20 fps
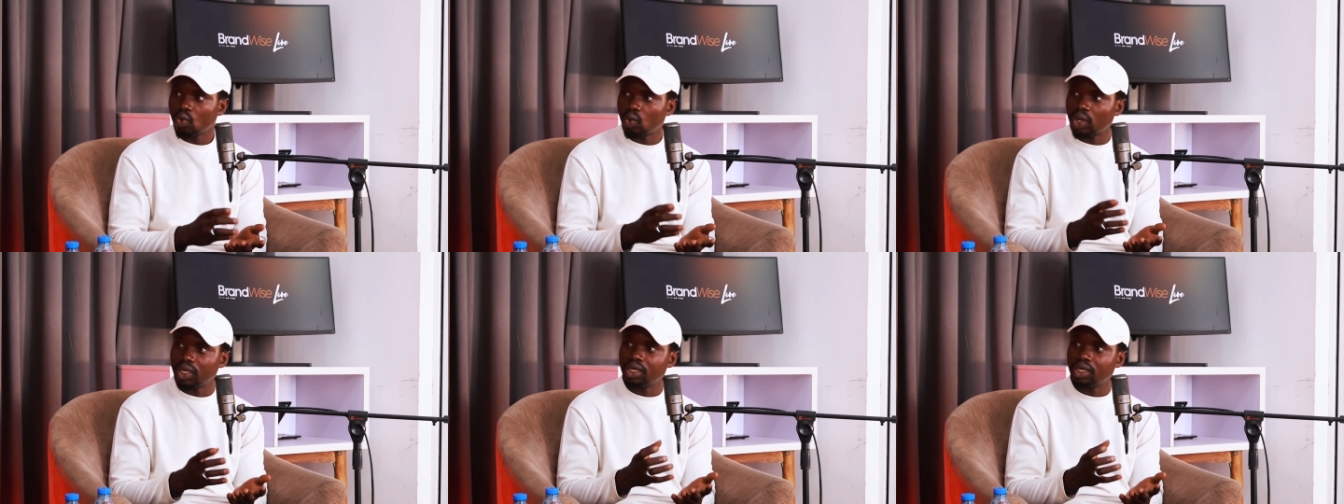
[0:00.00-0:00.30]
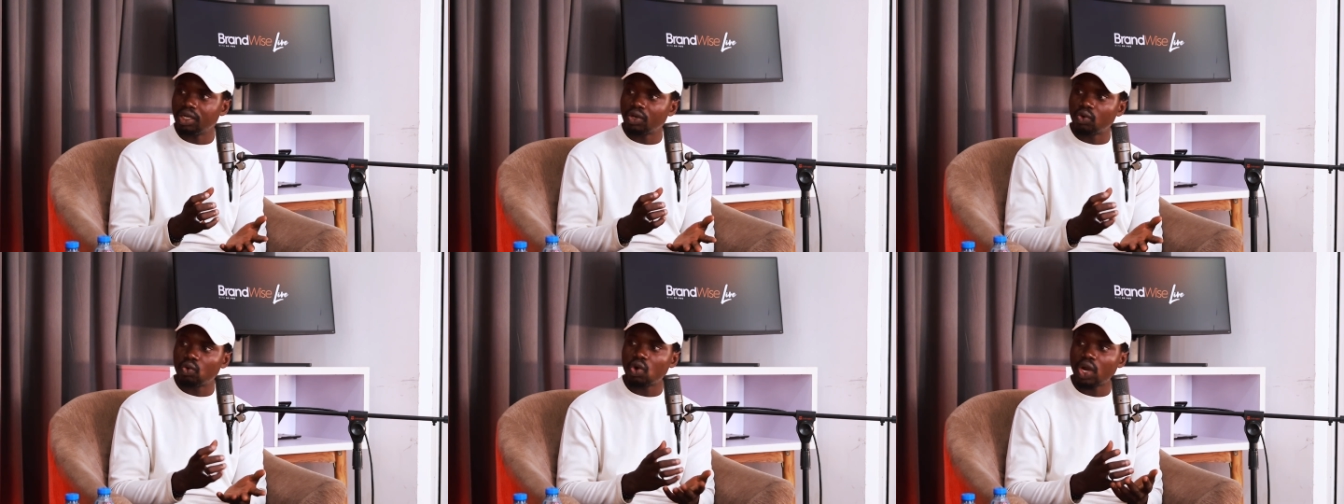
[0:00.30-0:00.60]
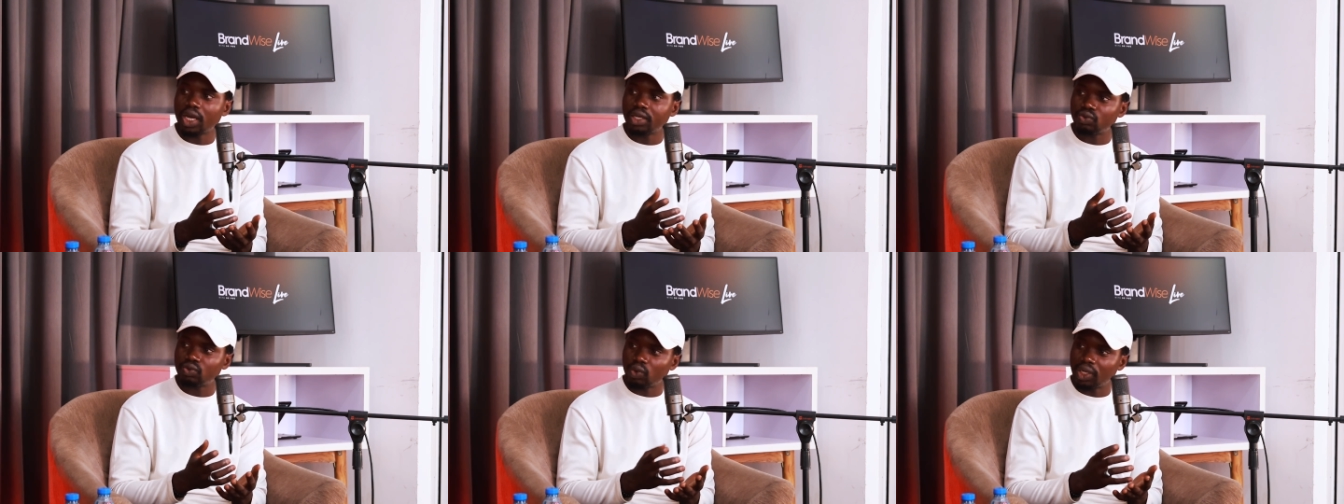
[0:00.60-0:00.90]
When
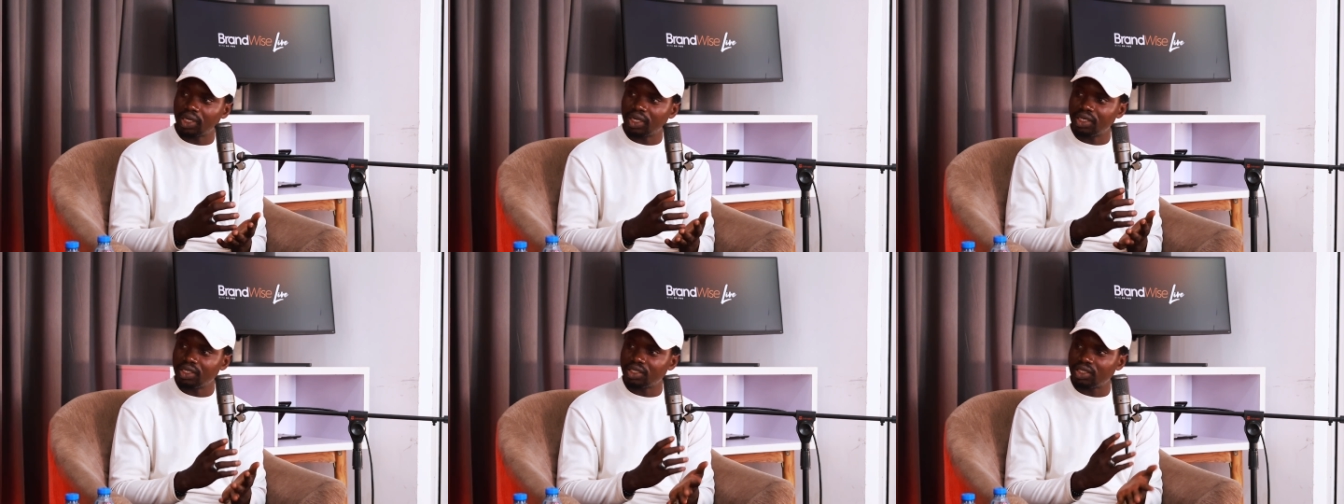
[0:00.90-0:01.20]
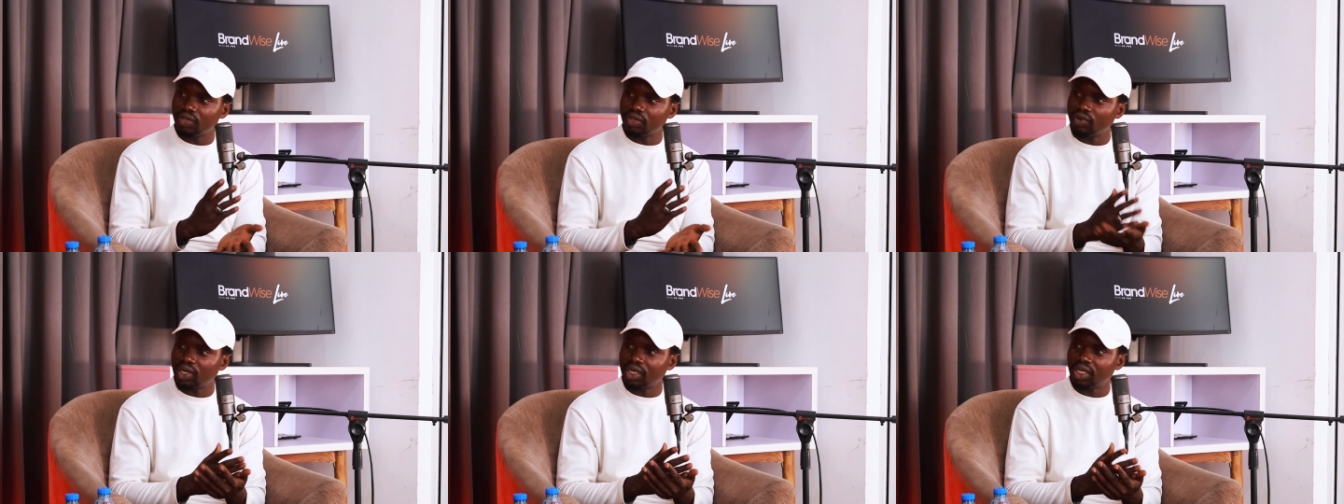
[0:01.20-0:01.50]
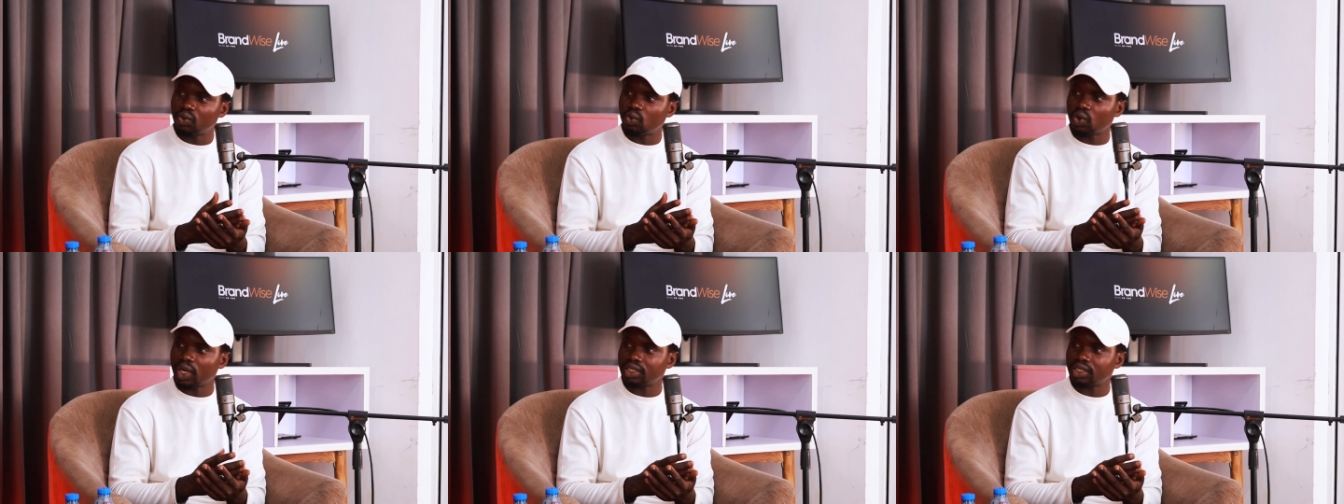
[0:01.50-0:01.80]
they receive a
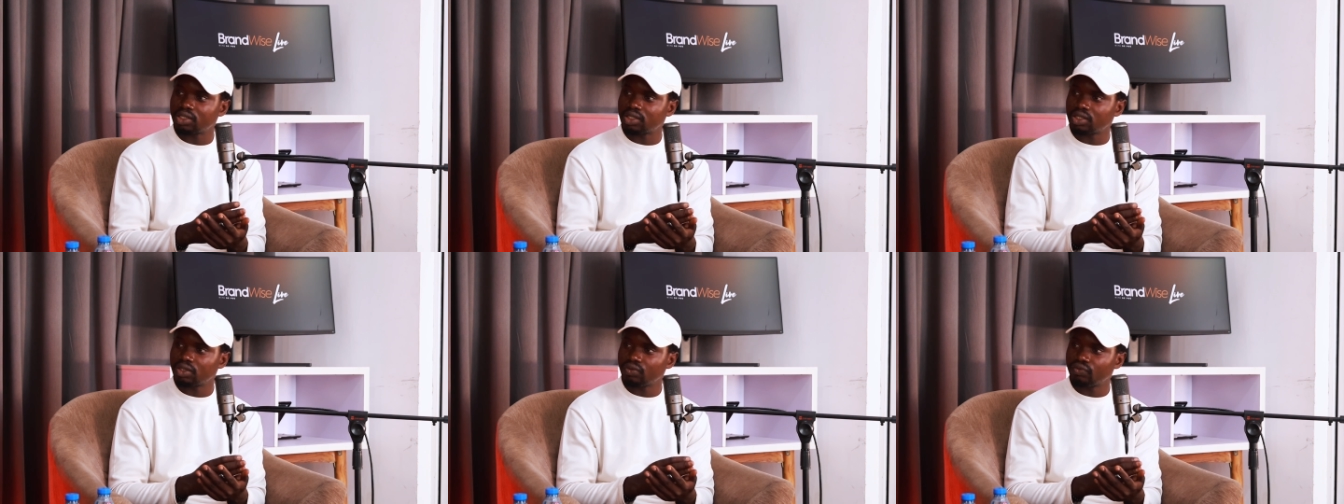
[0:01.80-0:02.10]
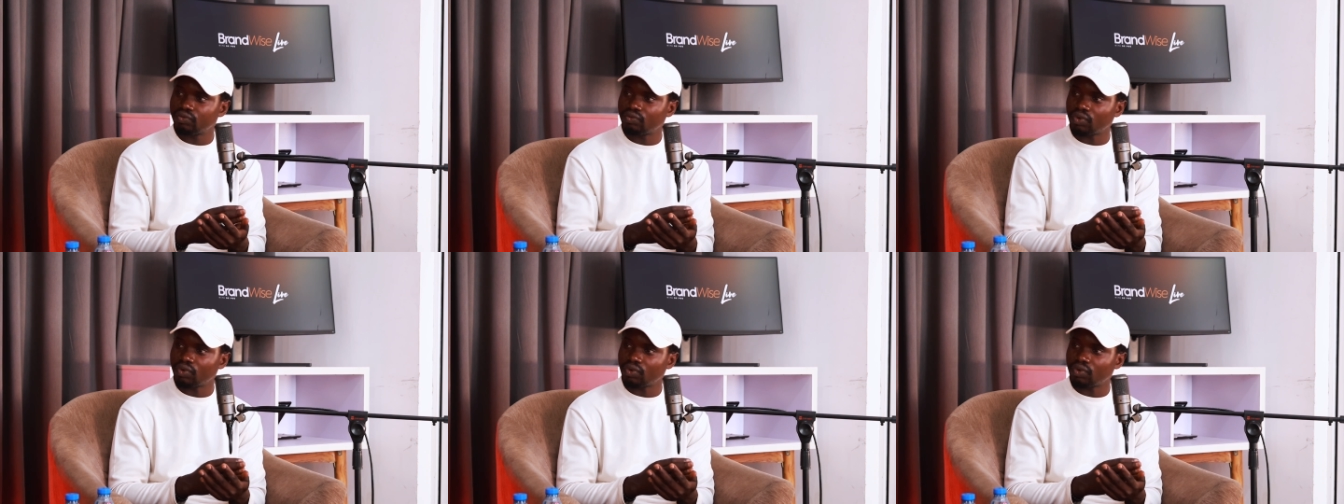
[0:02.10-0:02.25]
request